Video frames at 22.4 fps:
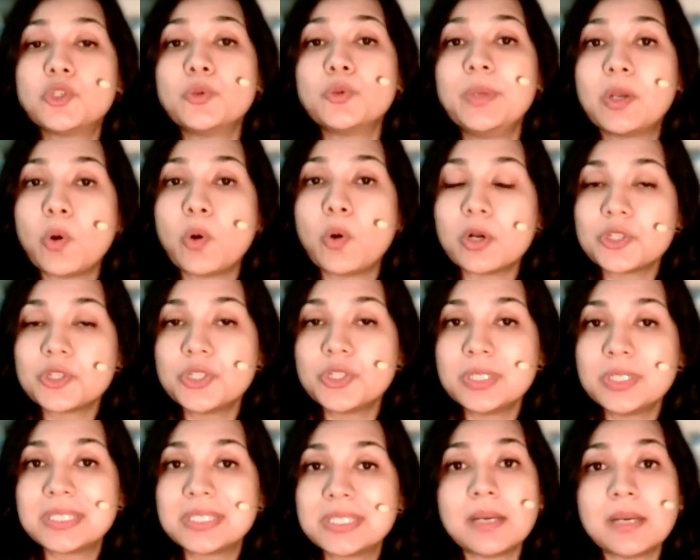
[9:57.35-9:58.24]
to be
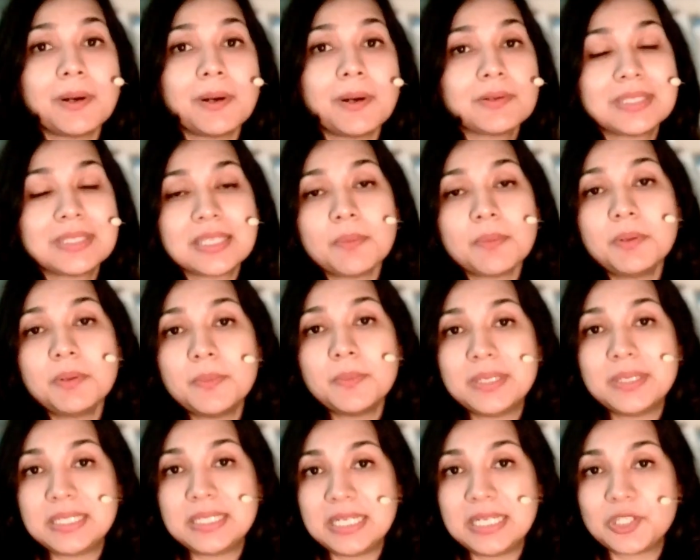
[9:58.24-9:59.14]
cautious about
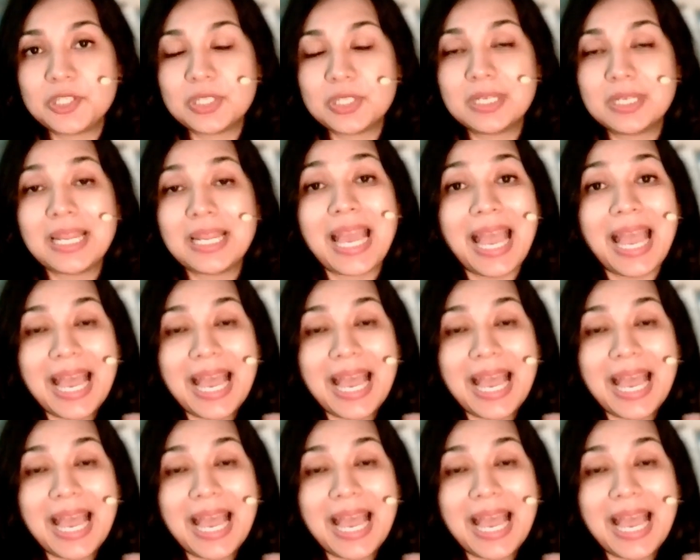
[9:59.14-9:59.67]
supplementation